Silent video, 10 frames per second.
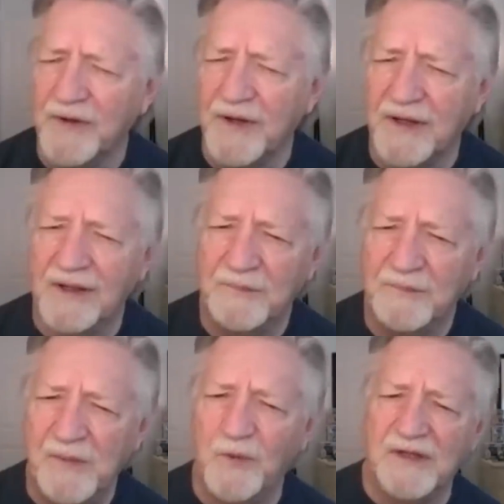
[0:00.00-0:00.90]
would come up
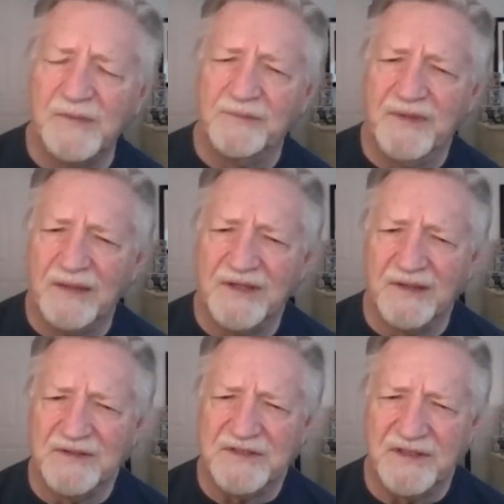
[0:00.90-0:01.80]
Comic Con and say, you,
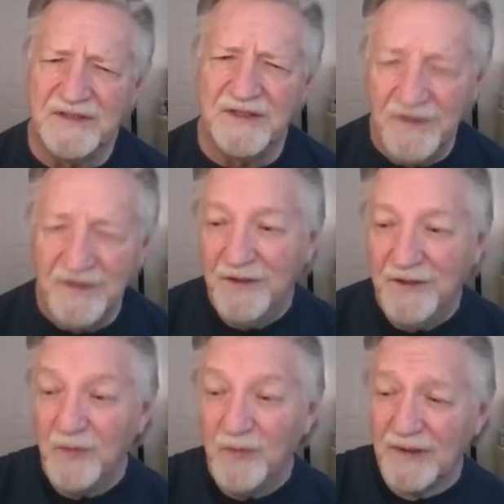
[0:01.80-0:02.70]
you were you're the
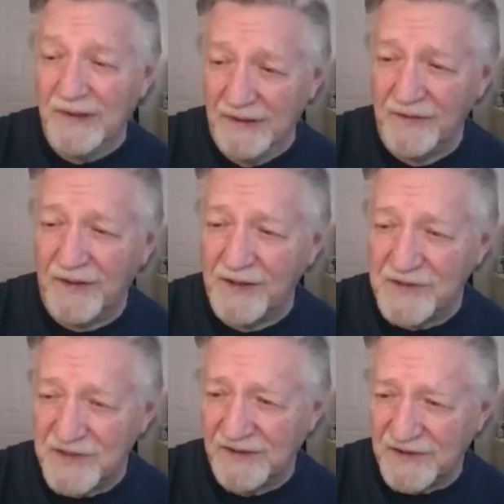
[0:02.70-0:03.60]
guy on Skittles, aren't you?" And I
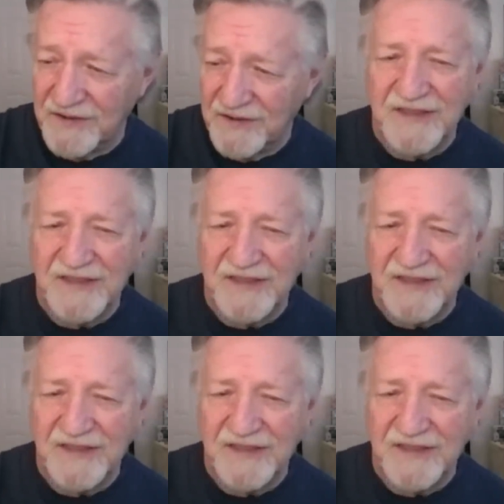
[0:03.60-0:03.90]
said, "Yeah."